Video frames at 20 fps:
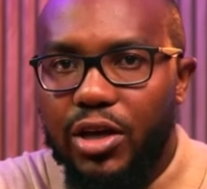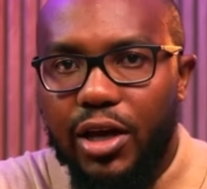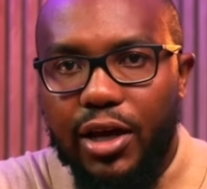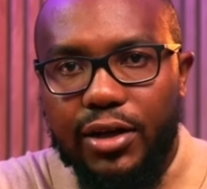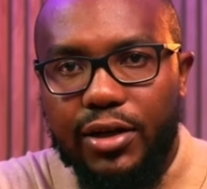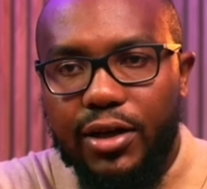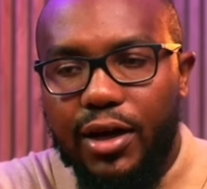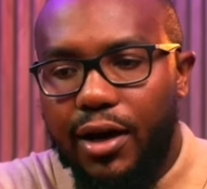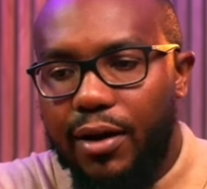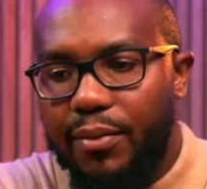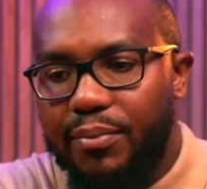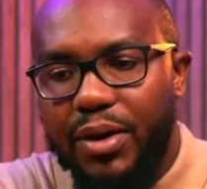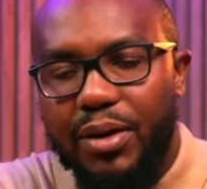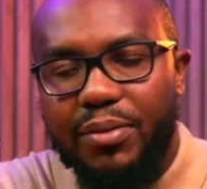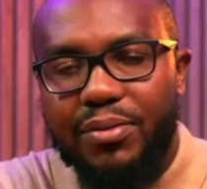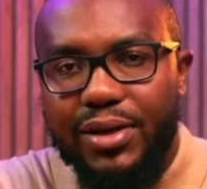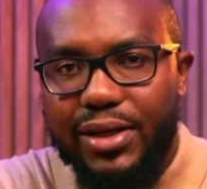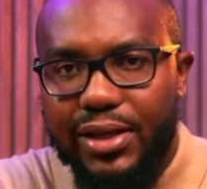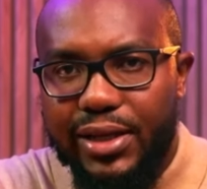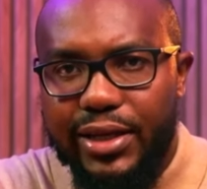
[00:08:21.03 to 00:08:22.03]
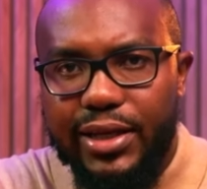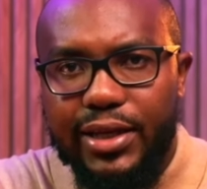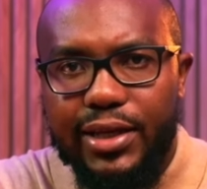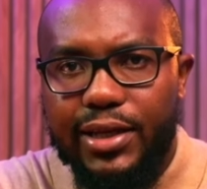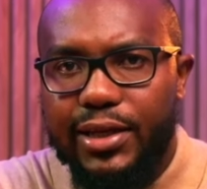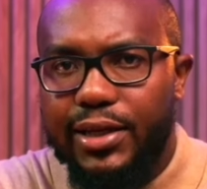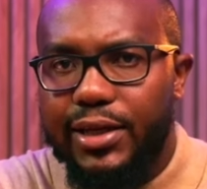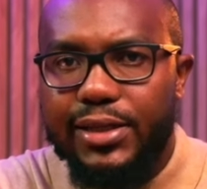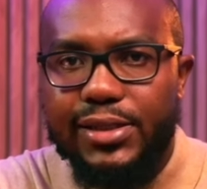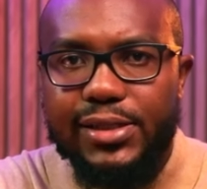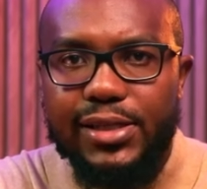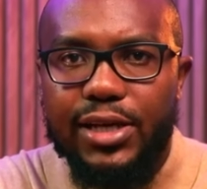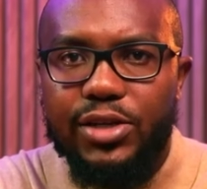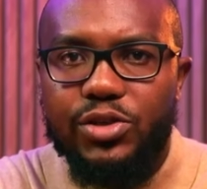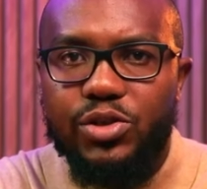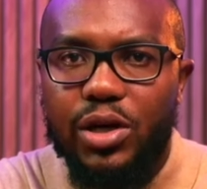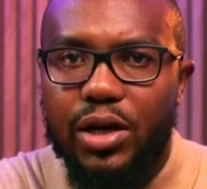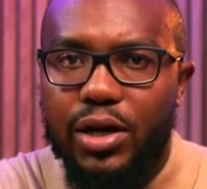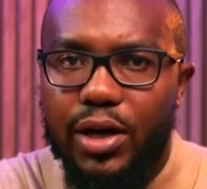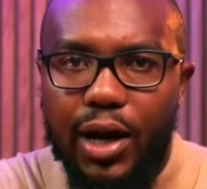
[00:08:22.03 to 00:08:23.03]
and maybe cleaning,
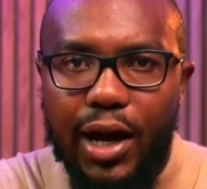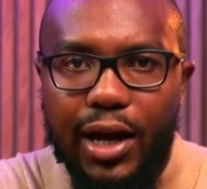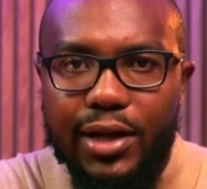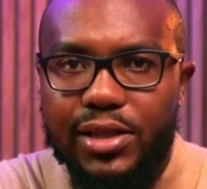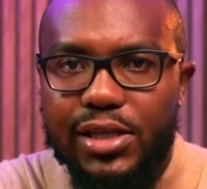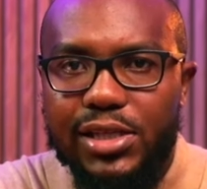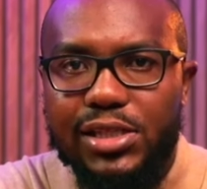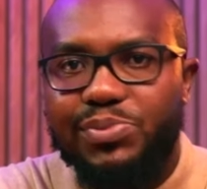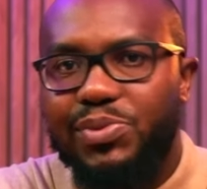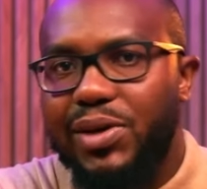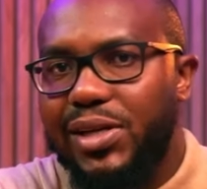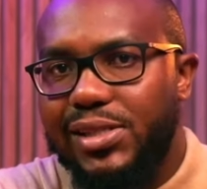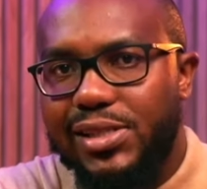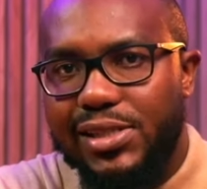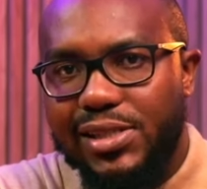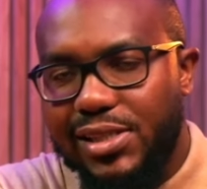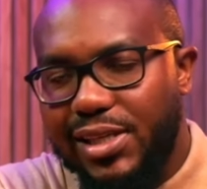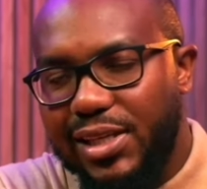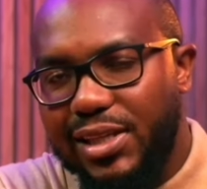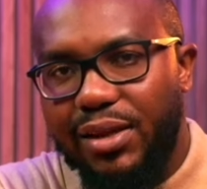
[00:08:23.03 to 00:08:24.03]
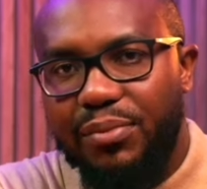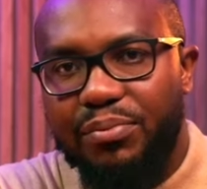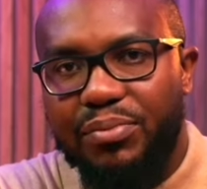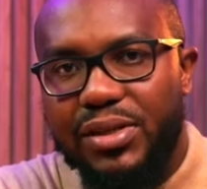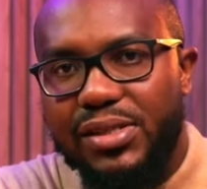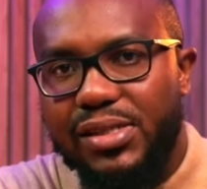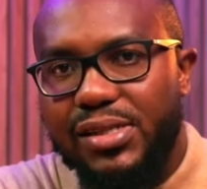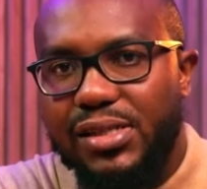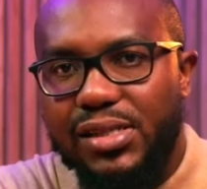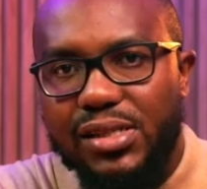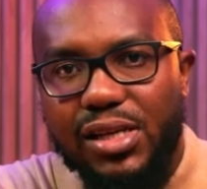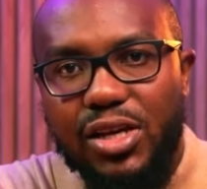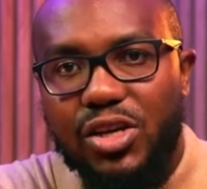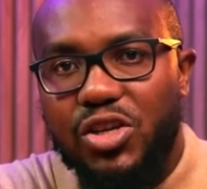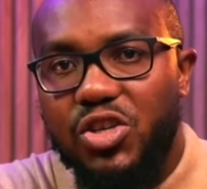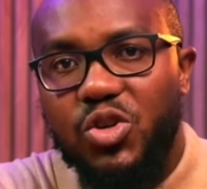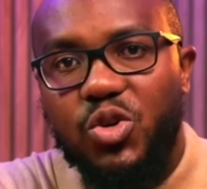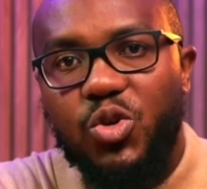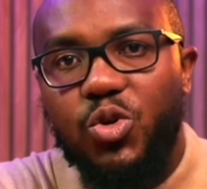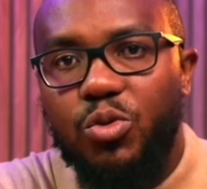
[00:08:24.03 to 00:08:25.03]
etc., other expenses in the business,
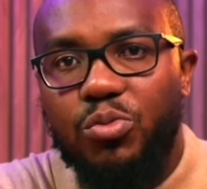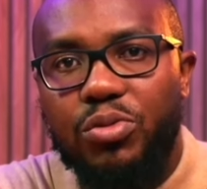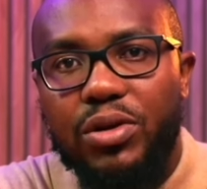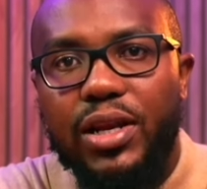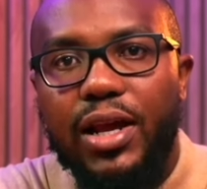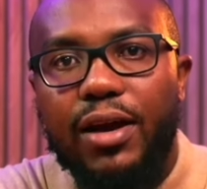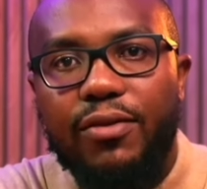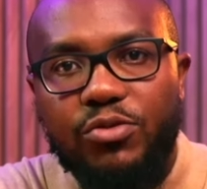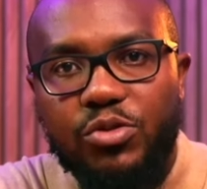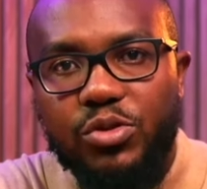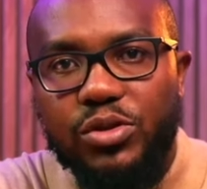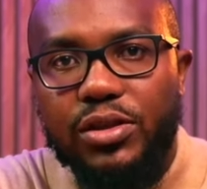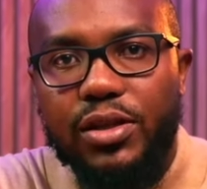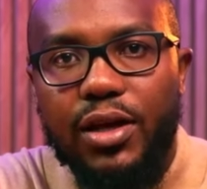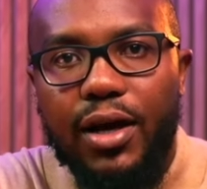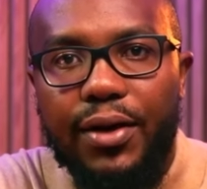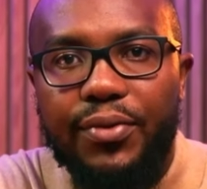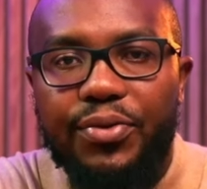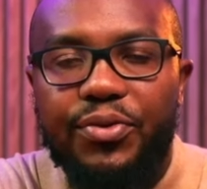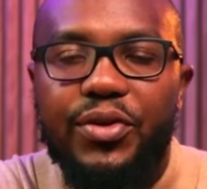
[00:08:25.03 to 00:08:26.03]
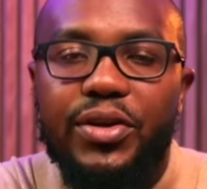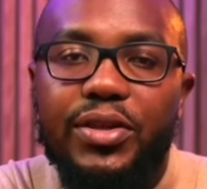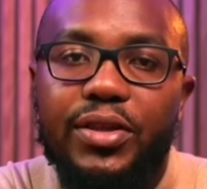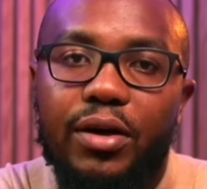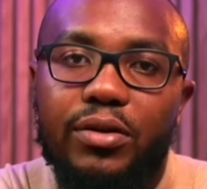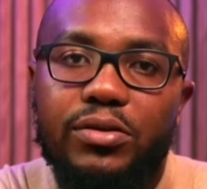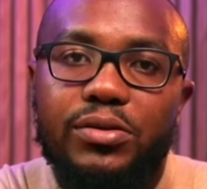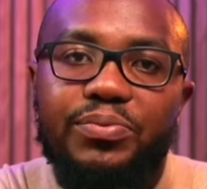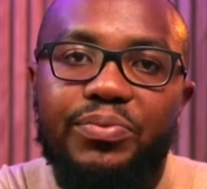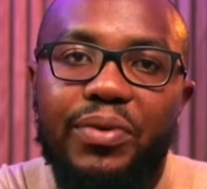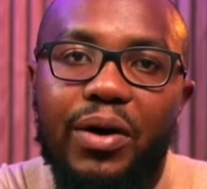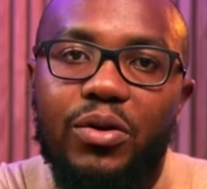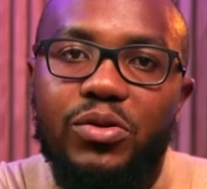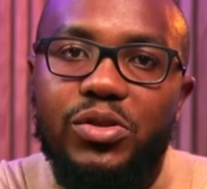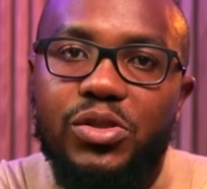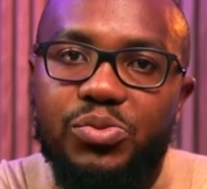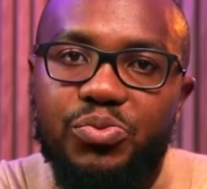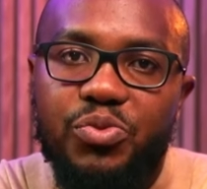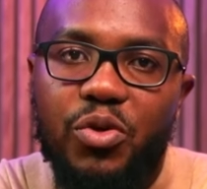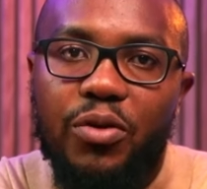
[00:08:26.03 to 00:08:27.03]
you could be left with
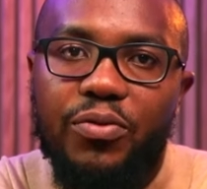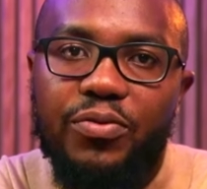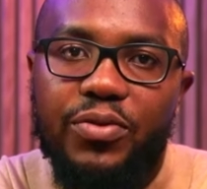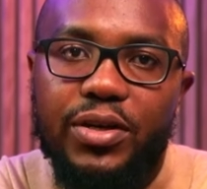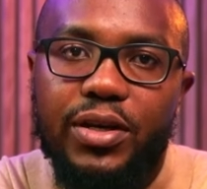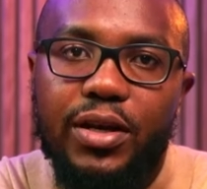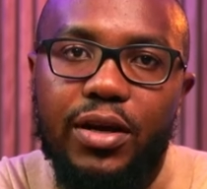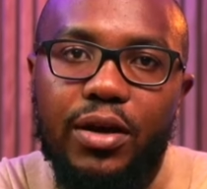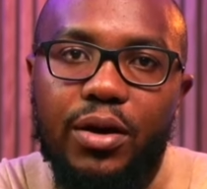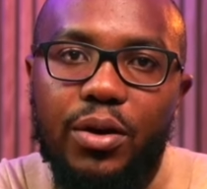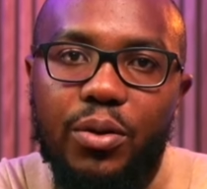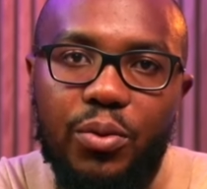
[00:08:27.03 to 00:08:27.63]
£3,000 profit.